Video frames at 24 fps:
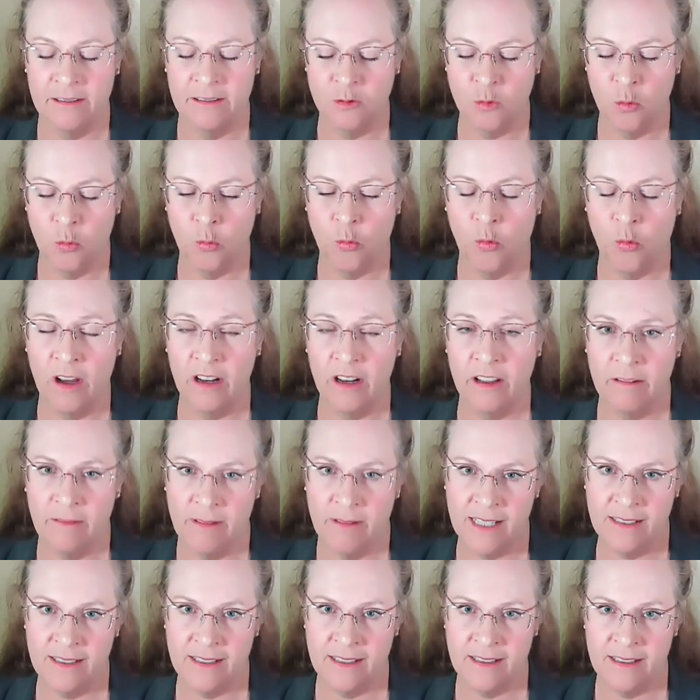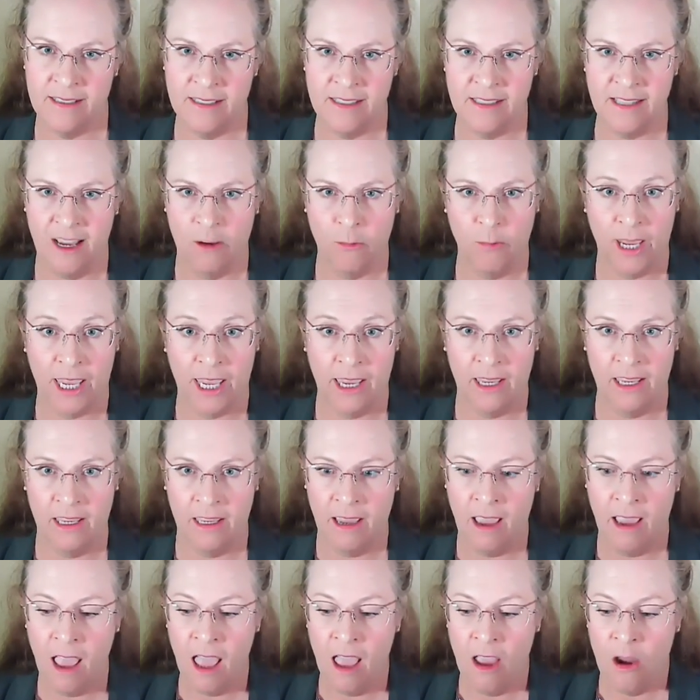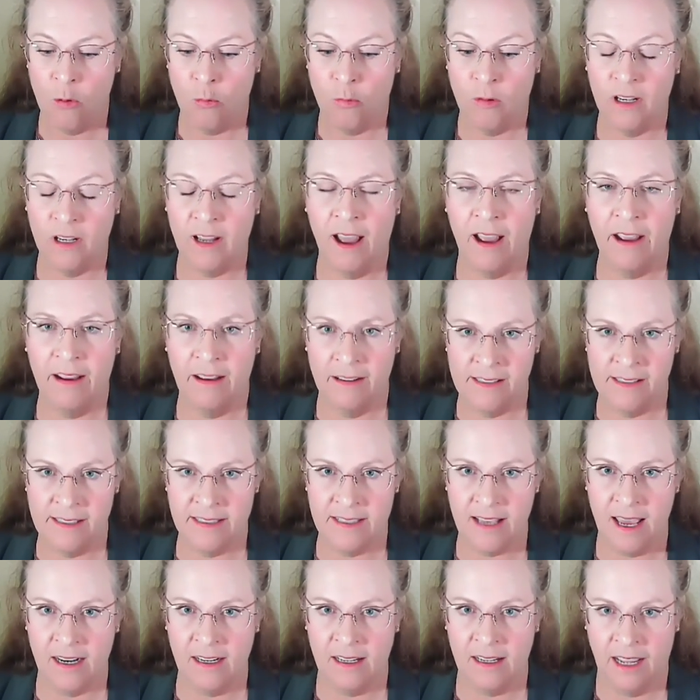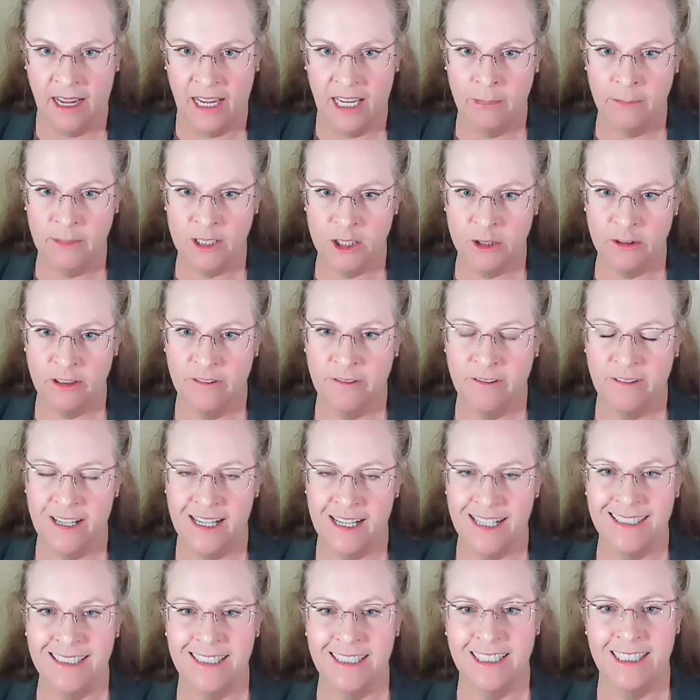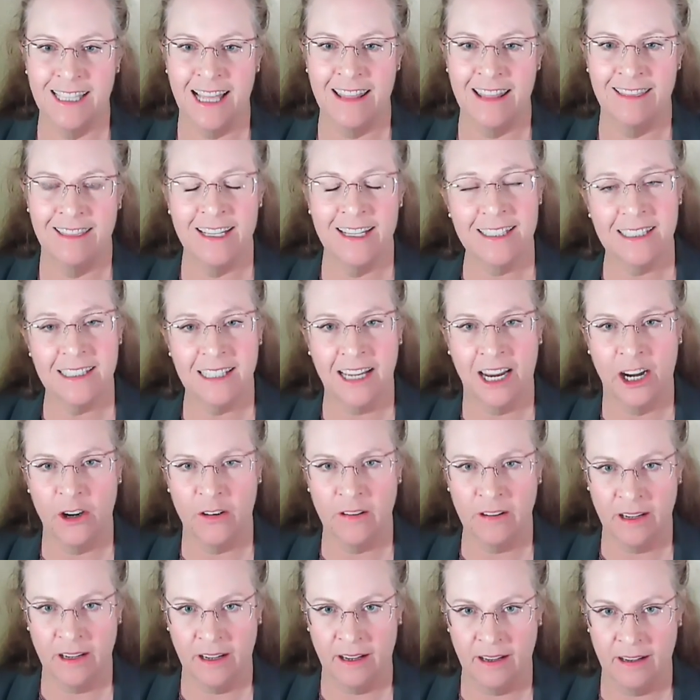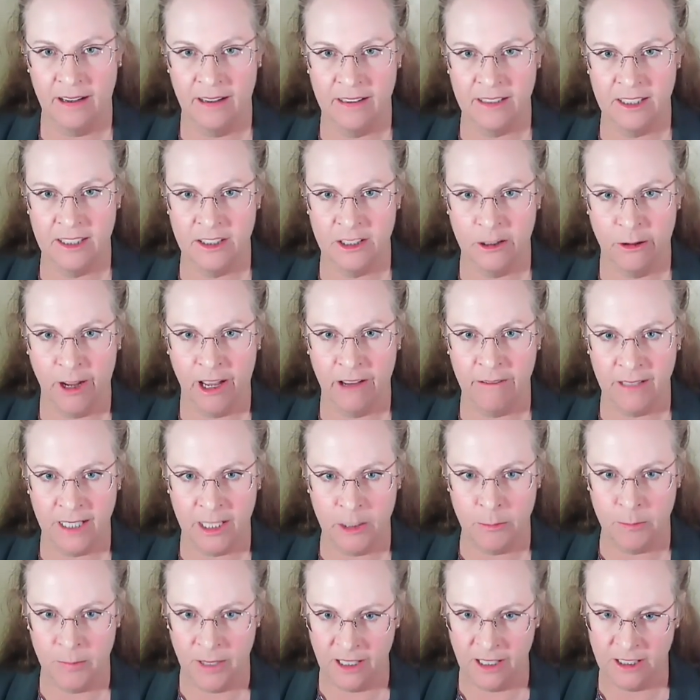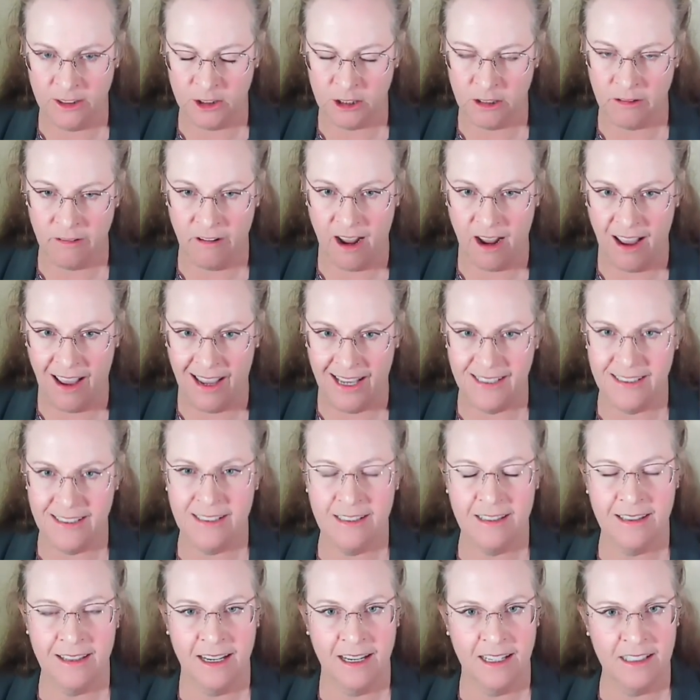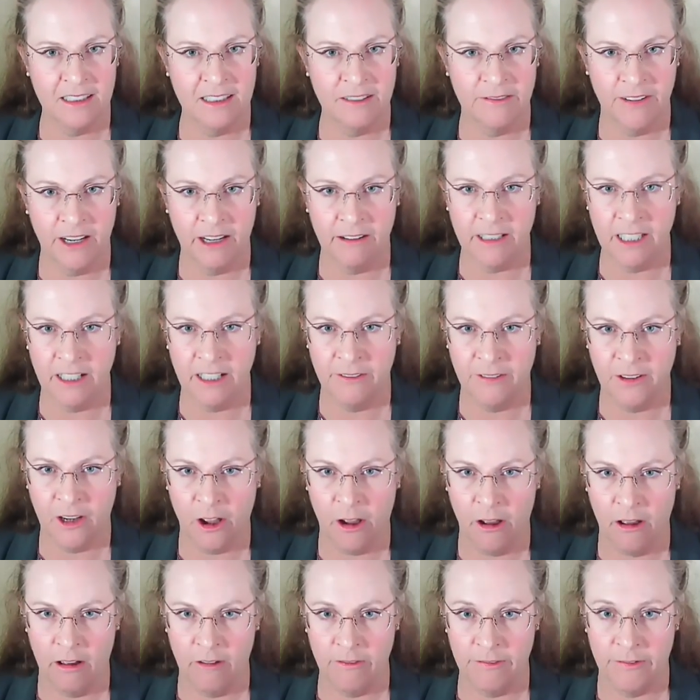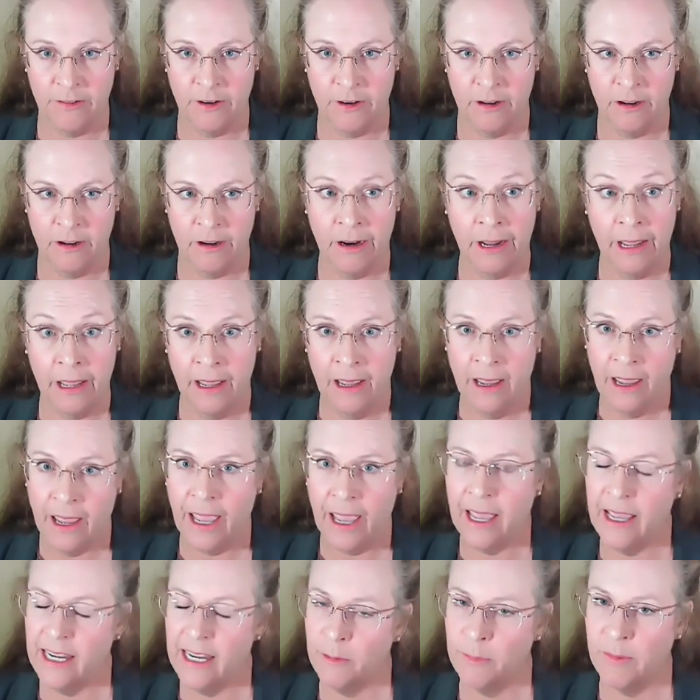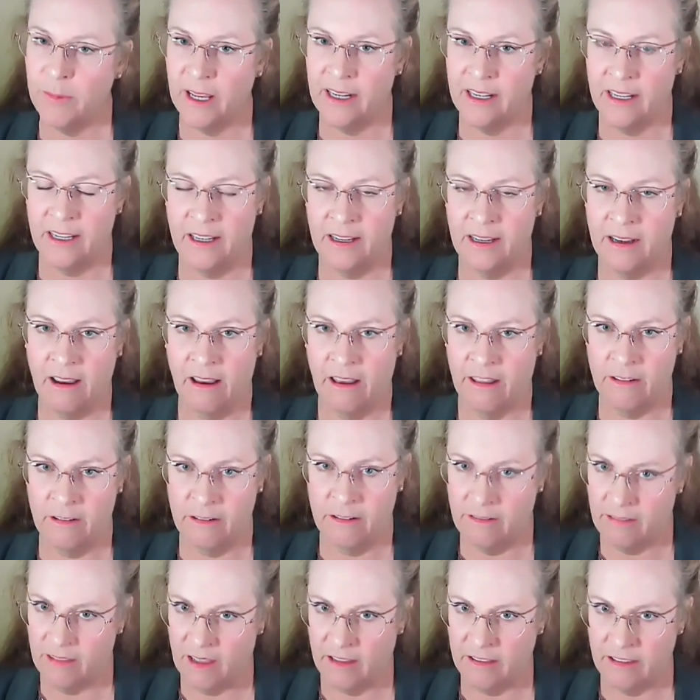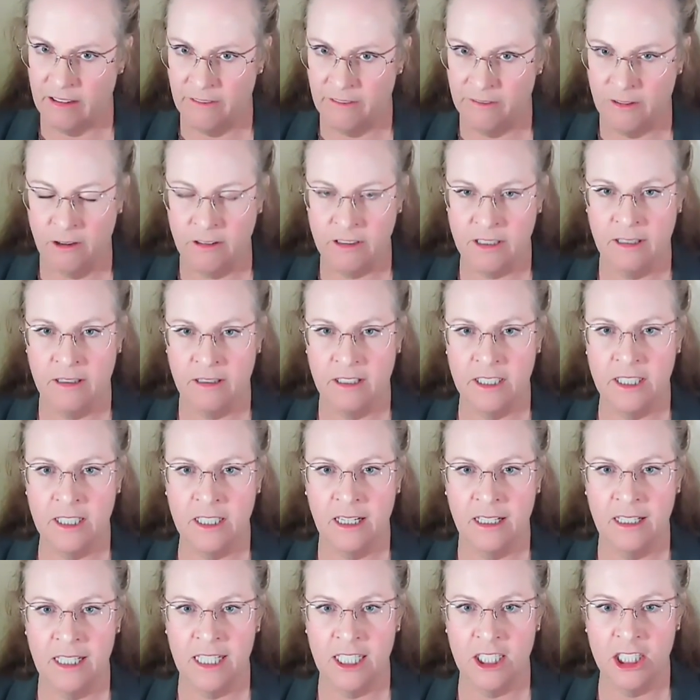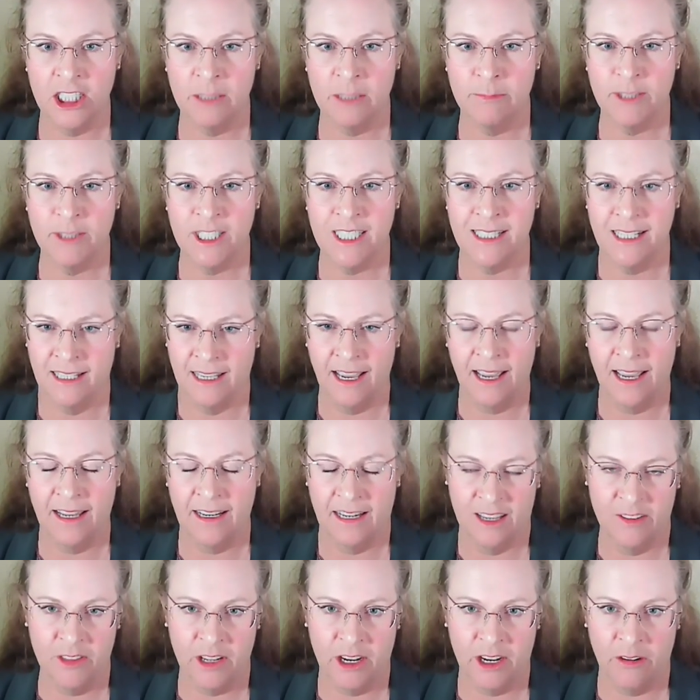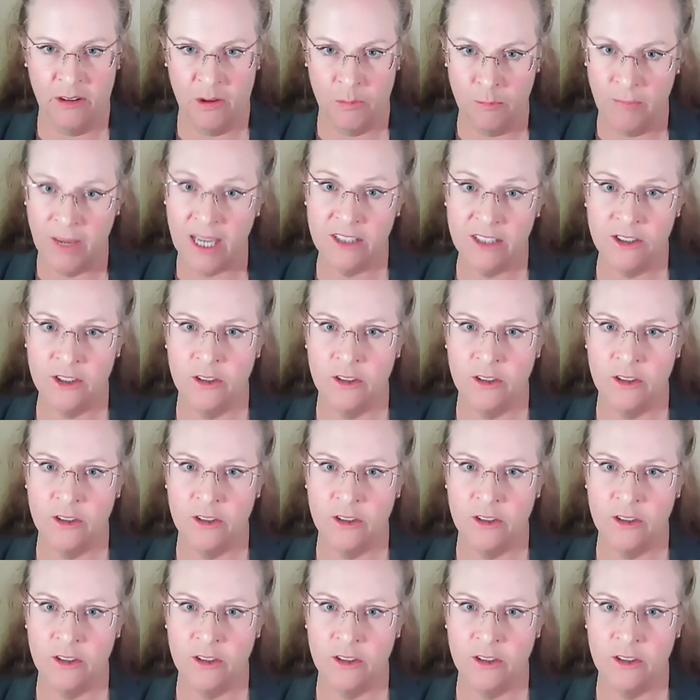one of the reasons that we rely on satellite imagery for this is that this area is so heavily militarized that it's very difficult for anybody other than the folks on the Chinese ships to get in there and measure the